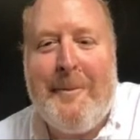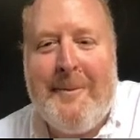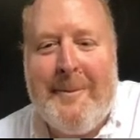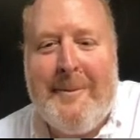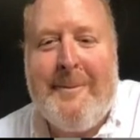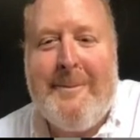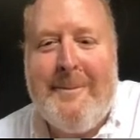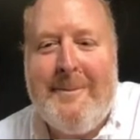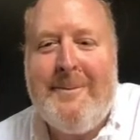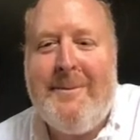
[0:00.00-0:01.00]

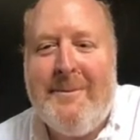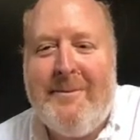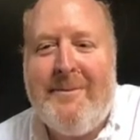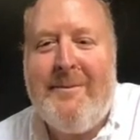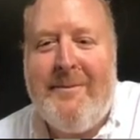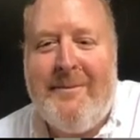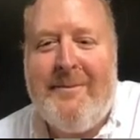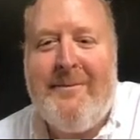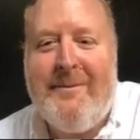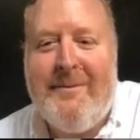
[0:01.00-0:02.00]

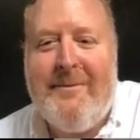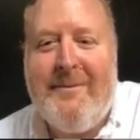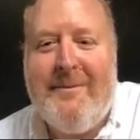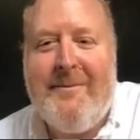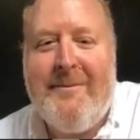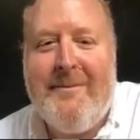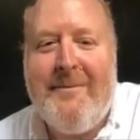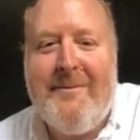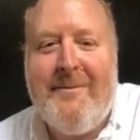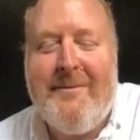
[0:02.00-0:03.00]

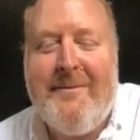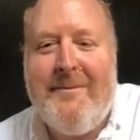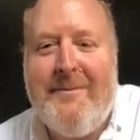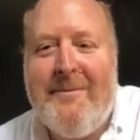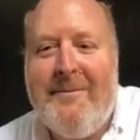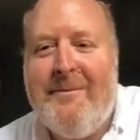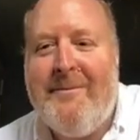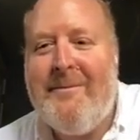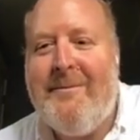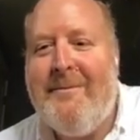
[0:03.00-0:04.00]

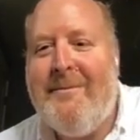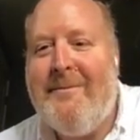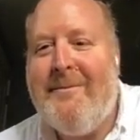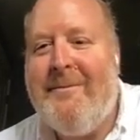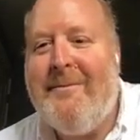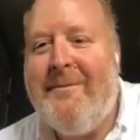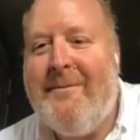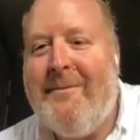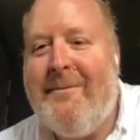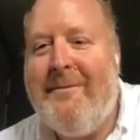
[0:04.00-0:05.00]

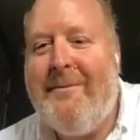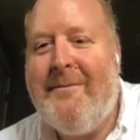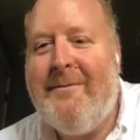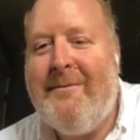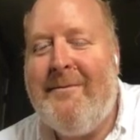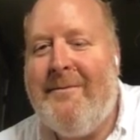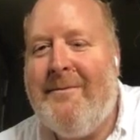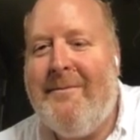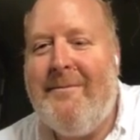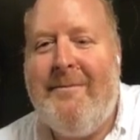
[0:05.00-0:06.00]

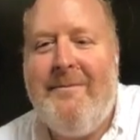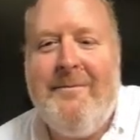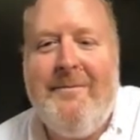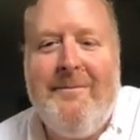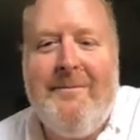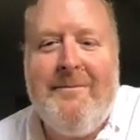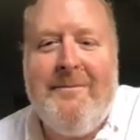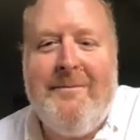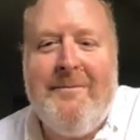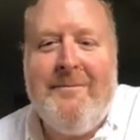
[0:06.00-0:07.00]

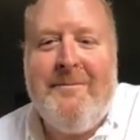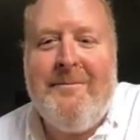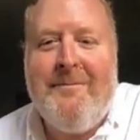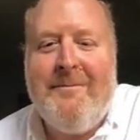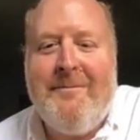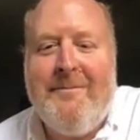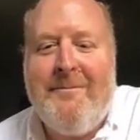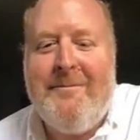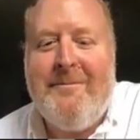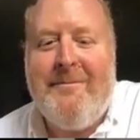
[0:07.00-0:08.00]
This person isn't speaking.